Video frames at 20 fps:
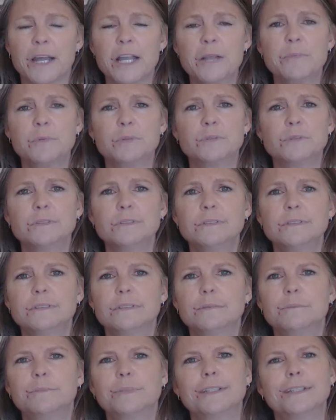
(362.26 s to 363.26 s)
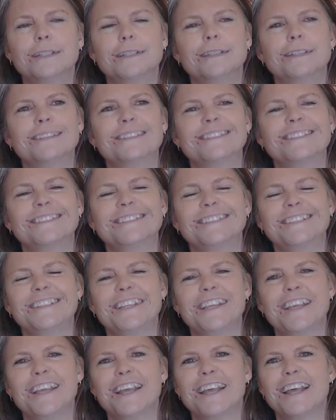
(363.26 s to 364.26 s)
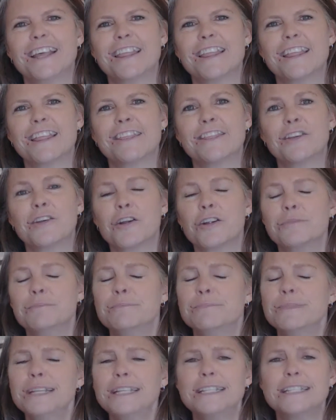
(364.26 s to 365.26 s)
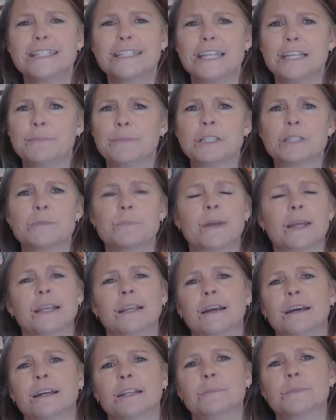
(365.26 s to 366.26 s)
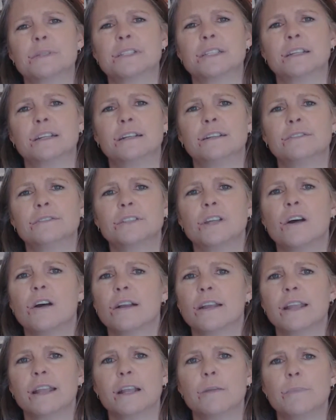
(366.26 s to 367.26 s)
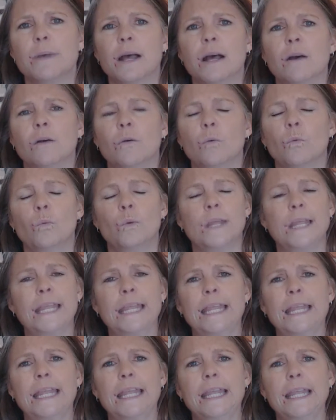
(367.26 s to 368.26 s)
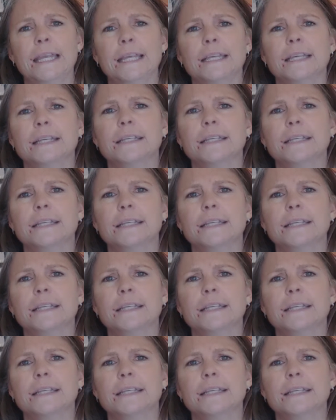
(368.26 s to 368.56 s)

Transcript: Bible, but there are many statements by God Himself talking about we.